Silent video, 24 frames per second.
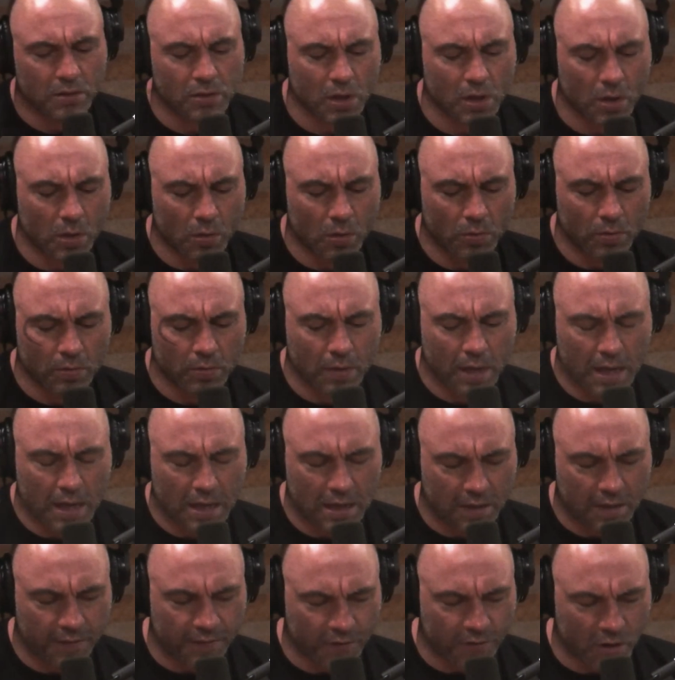So
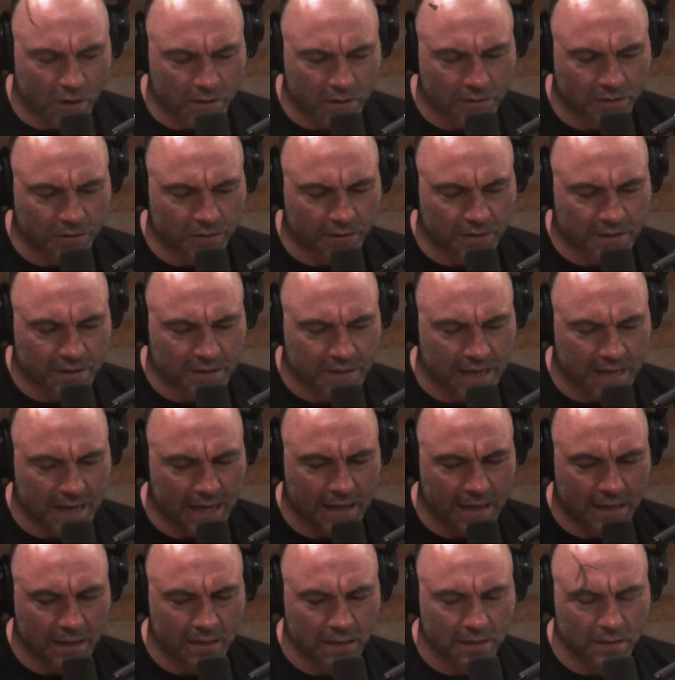Andy Foster has
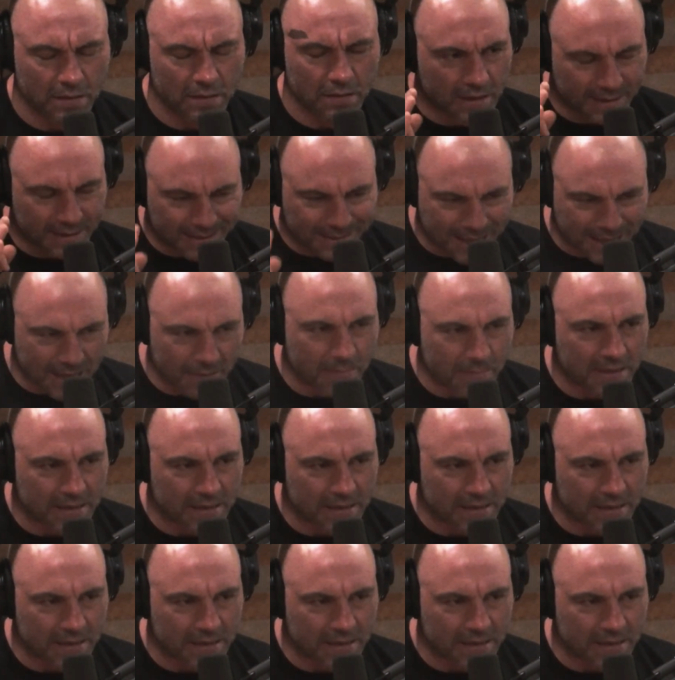said the same